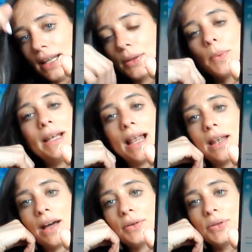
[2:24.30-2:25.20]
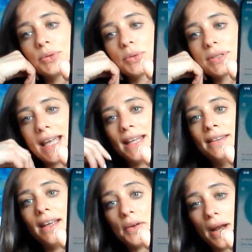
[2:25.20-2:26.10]
that will allow you to
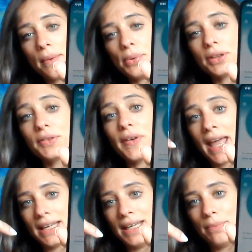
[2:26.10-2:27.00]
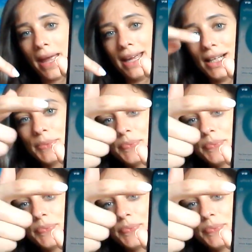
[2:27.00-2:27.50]
send a report via email.